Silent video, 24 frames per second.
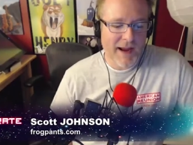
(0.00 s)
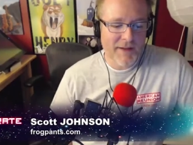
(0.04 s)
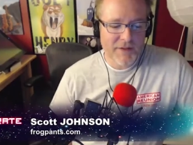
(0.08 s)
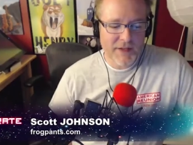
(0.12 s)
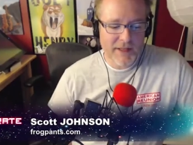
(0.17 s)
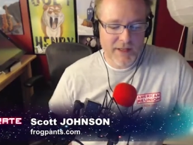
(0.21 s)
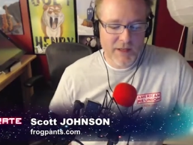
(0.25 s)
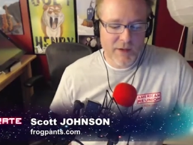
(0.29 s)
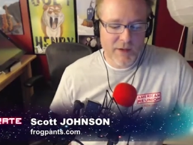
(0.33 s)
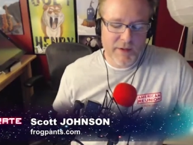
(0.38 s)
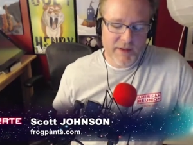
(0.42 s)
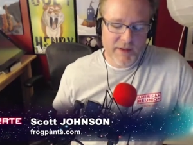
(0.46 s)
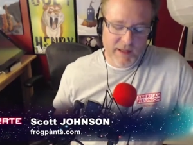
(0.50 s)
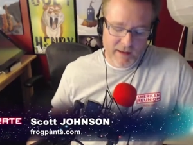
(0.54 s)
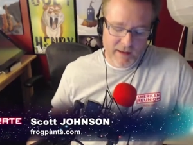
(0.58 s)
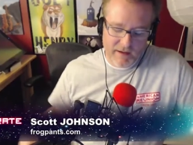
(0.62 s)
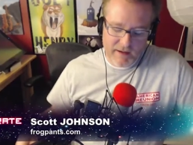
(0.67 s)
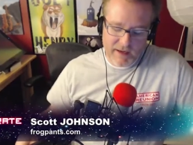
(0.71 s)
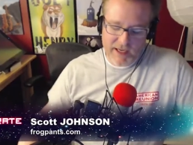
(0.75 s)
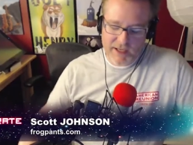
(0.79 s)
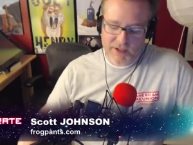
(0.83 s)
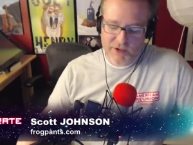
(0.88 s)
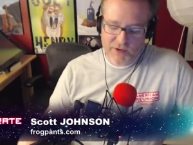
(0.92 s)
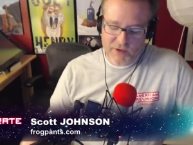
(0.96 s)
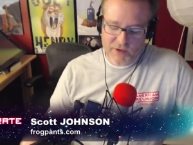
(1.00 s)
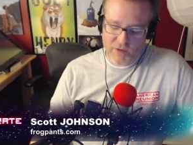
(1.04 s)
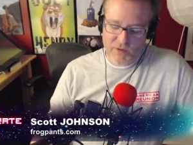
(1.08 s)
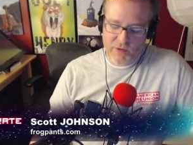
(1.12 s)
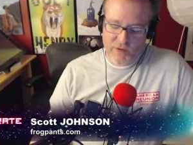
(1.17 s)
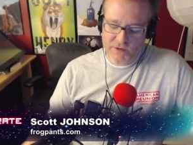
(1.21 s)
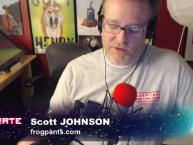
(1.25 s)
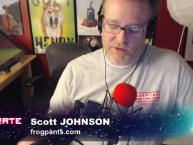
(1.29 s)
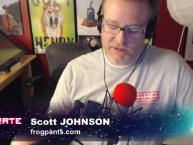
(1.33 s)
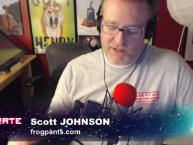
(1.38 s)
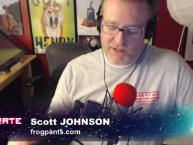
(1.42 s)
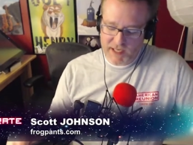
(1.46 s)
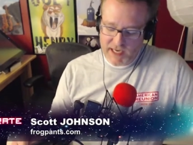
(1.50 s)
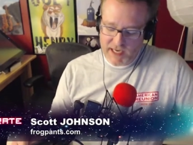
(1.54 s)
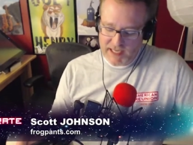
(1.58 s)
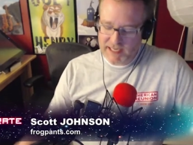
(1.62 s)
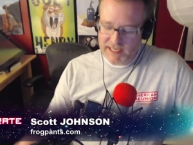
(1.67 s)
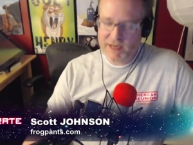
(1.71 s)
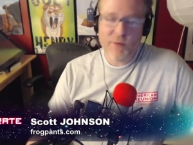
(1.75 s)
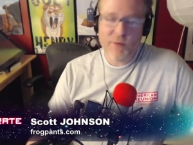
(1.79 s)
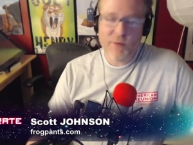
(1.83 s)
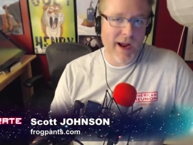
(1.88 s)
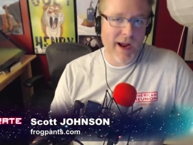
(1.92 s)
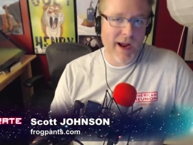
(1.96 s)
I have to deal it's with internet trolls
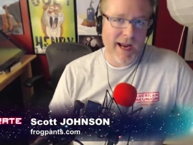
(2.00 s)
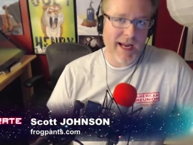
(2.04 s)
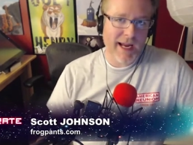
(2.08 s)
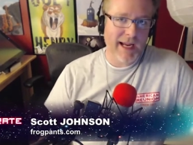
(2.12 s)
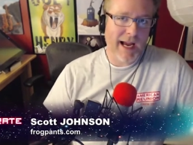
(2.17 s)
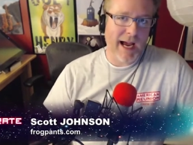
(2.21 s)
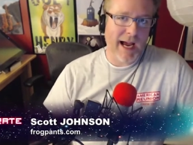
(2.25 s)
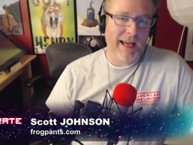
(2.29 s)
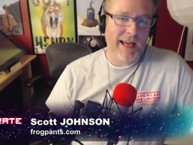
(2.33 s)
anyway.